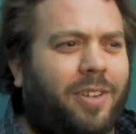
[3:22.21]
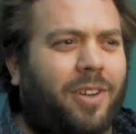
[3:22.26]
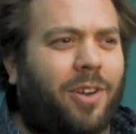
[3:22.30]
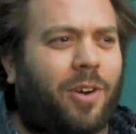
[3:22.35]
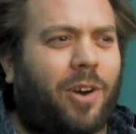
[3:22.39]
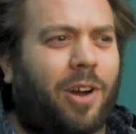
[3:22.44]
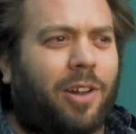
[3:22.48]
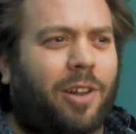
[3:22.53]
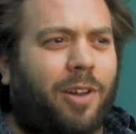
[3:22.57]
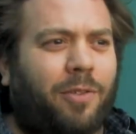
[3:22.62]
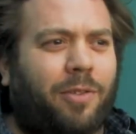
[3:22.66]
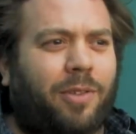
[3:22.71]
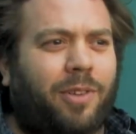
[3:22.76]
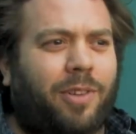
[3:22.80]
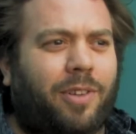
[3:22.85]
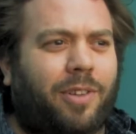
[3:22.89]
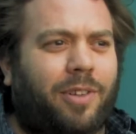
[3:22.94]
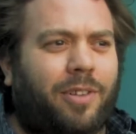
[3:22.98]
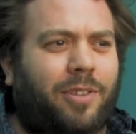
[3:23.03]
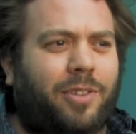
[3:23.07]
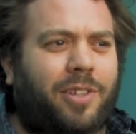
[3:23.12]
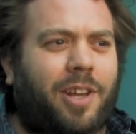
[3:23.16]
I love
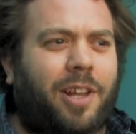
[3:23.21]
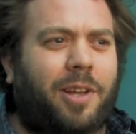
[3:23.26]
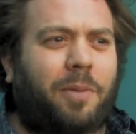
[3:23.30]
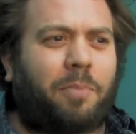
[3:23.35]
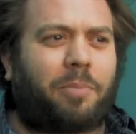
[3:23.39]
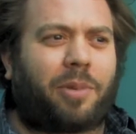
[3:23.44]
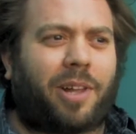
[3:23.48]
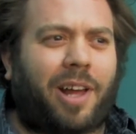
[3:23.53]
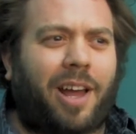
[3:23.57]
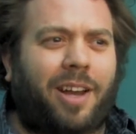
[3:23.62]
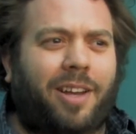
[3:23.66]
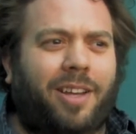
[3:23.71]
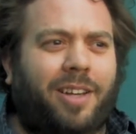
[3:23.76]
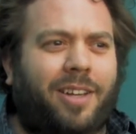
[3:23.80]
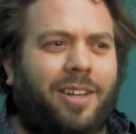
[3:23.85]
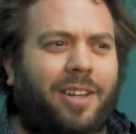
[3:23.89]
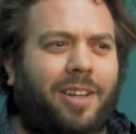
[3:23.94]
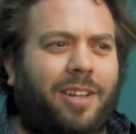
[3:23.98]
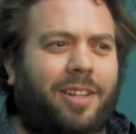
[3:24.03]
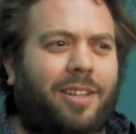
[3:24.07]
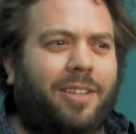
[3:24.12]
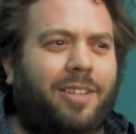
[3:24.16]
Lieutenant Black.
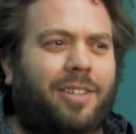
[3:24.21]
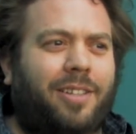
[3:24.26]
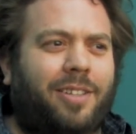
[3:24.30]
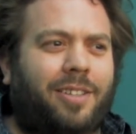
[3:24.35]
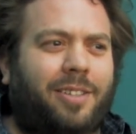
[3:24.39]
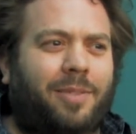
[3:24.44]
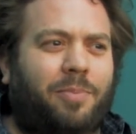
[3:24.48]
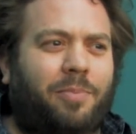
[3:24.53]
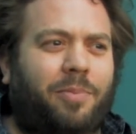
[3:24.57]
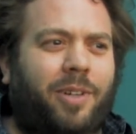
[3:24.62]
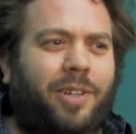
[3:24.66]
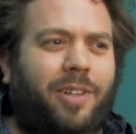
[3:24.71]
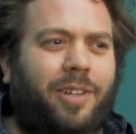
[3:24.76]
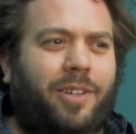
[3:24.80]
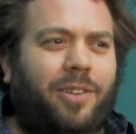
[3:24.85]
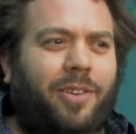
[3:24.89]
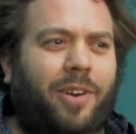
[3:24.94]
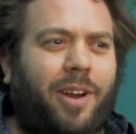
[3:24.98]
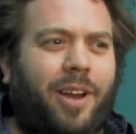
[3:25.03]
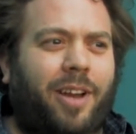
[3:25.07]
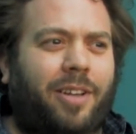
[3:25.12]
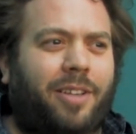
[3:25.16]
He's pretty
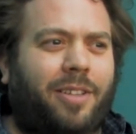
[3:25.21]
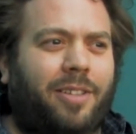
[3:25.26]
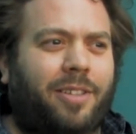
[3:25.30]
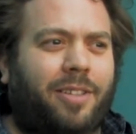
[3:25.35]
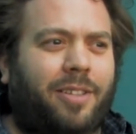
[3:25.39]
great.